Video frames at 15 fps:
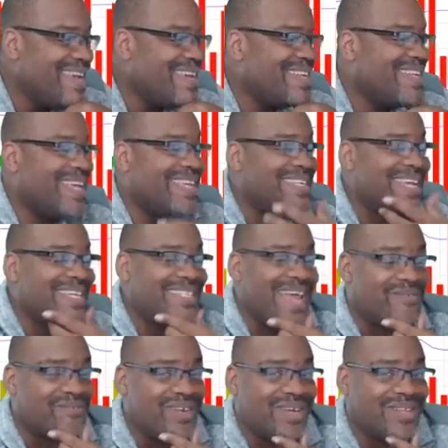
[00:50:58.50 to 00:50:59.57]
Is, is
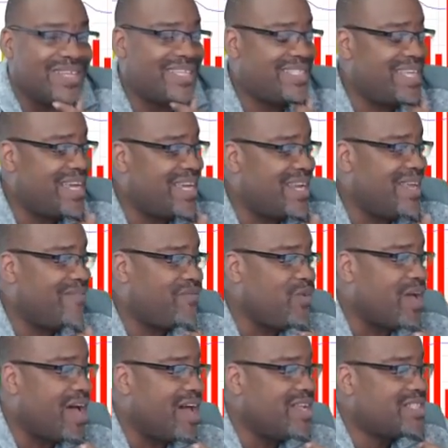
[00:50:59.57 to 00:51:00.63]
that realistic? And if
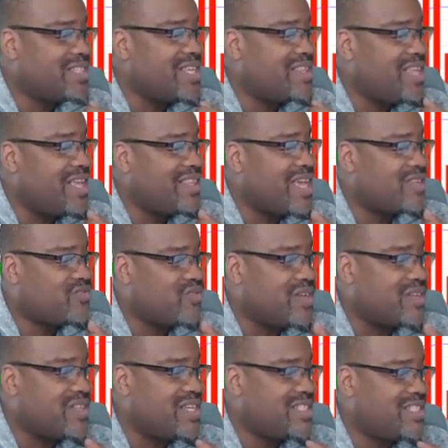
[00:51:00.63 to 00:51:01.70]
you honestly think that's
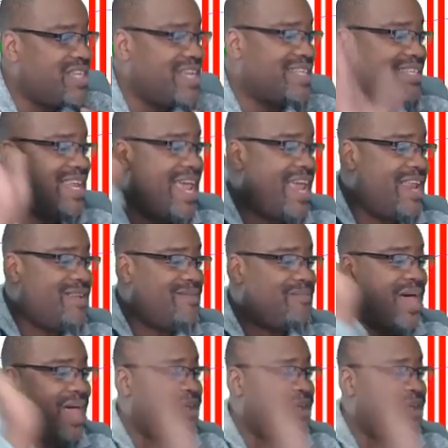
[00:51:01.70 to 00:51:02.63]
realistic, then by